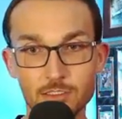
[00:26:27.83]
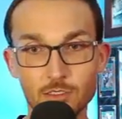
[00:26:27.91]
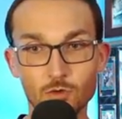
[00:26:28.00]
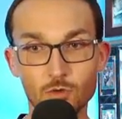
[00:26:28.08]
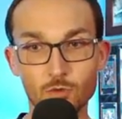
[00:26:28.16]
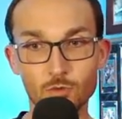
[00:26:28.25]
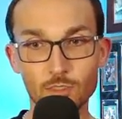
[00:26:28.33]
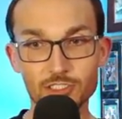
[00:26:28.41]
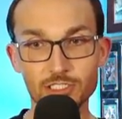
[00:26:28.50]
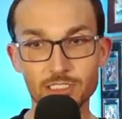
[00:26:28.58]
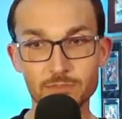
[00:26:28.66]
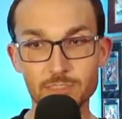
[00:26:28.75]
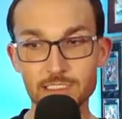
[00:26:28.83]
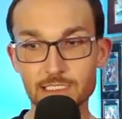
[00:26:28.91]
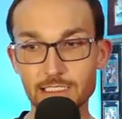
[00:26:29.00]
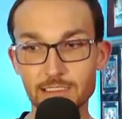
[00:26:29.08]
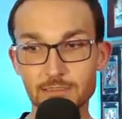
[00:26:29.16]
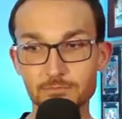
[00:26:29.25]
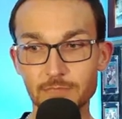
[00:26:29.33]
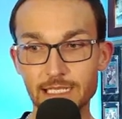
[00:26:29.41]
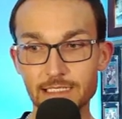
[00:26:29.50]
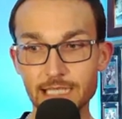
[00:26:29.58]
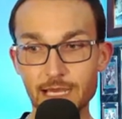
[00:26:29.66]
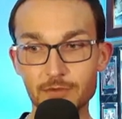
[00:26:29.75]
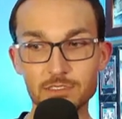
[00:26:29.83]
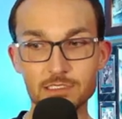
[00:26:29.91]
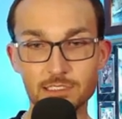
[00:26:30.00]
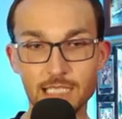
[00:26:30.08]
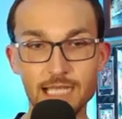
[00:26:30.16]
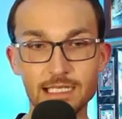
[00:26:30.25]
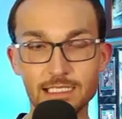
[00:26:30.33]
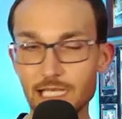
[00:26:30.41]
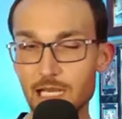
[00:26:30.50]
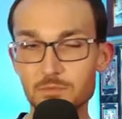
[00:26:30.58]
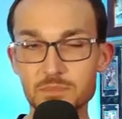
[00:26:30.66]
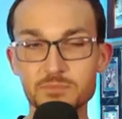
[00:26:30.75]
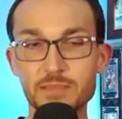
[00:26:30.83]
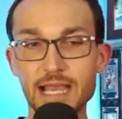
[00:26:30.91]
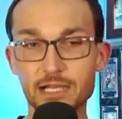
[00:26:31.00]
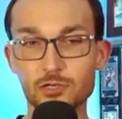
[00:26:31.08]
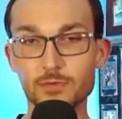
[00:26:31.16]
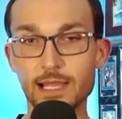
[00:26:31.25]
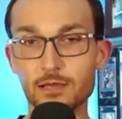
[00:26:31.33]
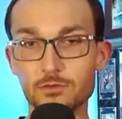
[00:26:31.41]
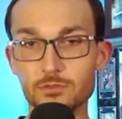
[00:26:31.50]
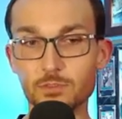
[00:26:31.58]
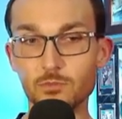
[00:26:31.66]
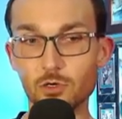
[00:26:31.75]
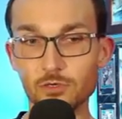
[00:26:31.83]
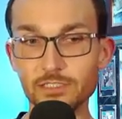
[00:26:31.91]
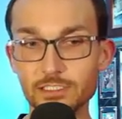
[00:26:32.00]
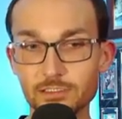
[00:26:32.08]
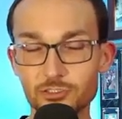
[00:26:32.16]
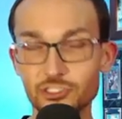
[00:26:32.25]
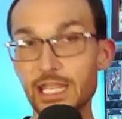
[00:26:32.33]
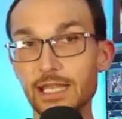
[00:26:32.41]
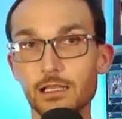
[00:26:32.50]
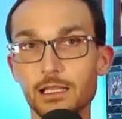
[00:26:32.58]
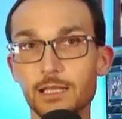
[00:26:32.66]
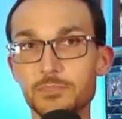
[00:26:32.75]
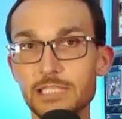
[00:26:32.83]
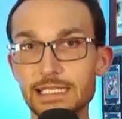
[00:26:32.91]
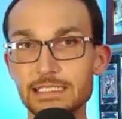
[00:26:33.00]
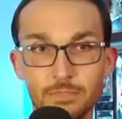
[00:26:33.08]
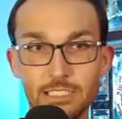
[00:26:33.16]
So what you're going to be seeing, and now this kind of comes back around to more of a channel update,